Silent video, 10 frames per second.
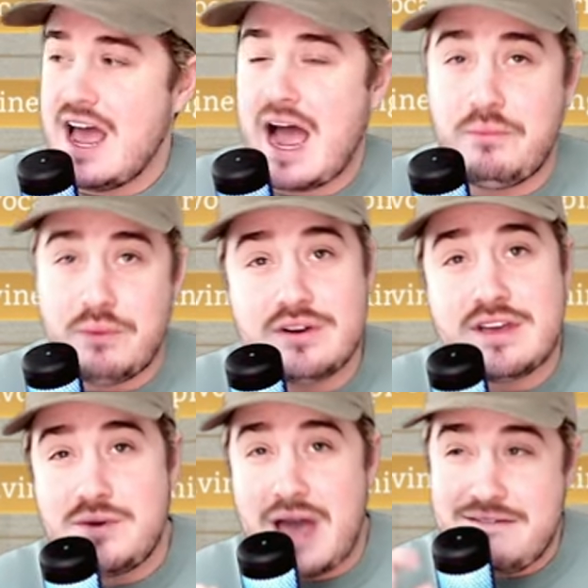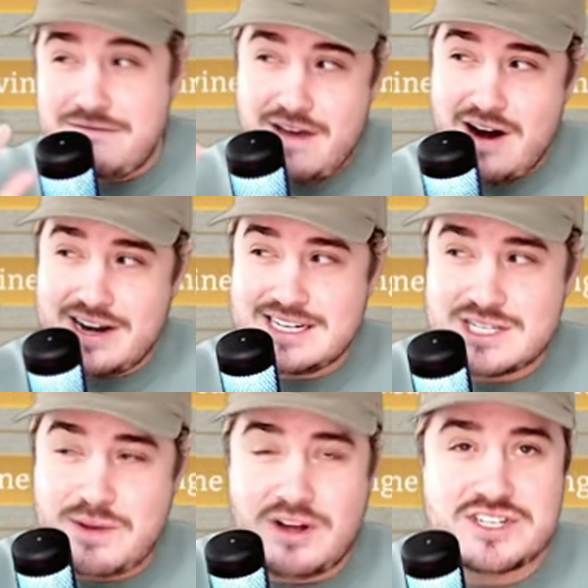I will give you a very
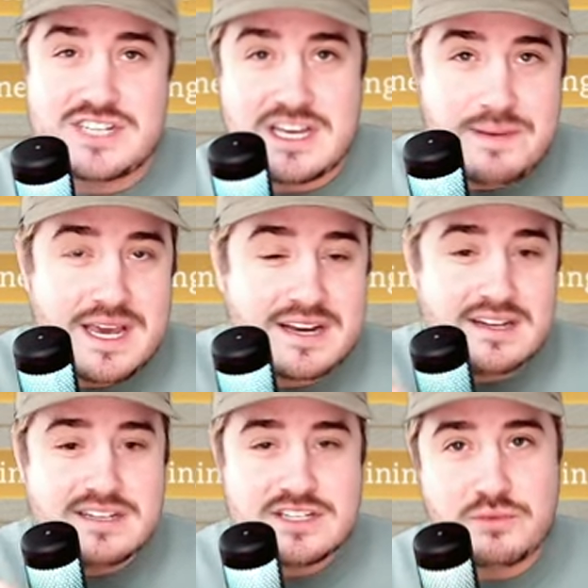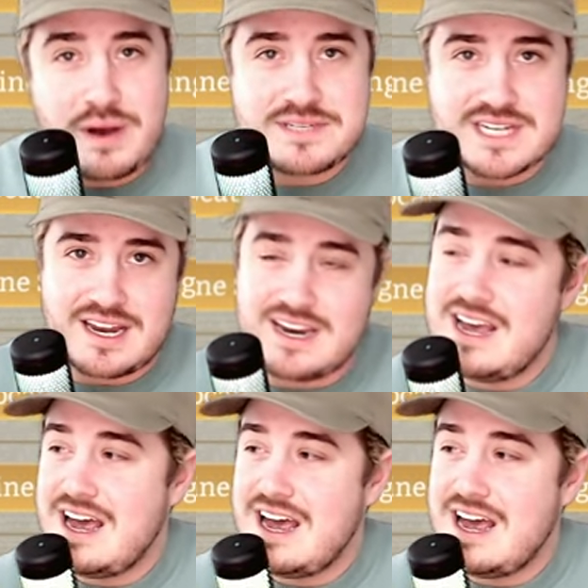small sneak peek to the website.